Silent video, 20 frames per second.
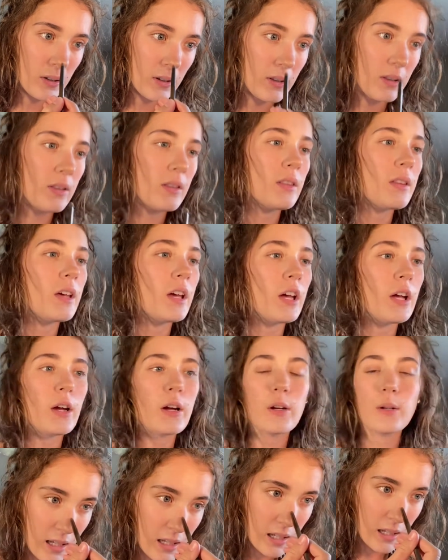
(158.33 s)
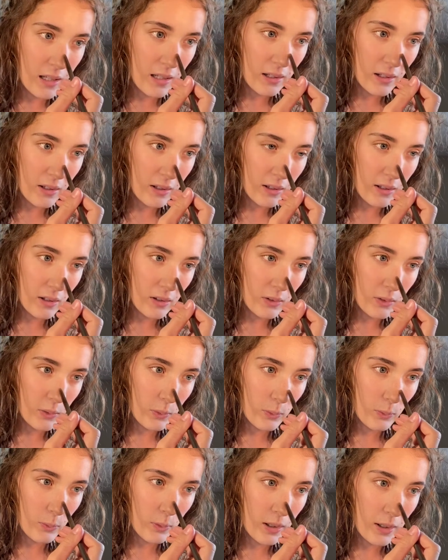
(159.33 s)
there and a little
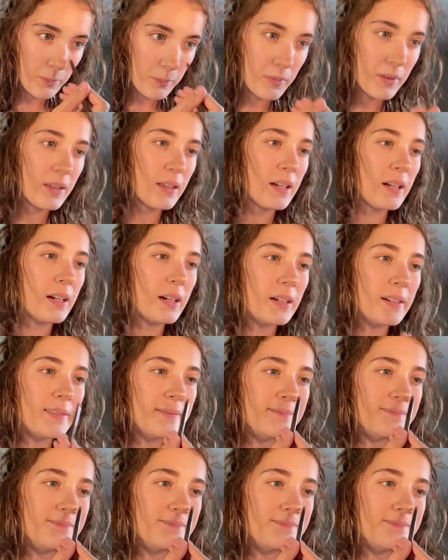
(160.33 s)
swipe there.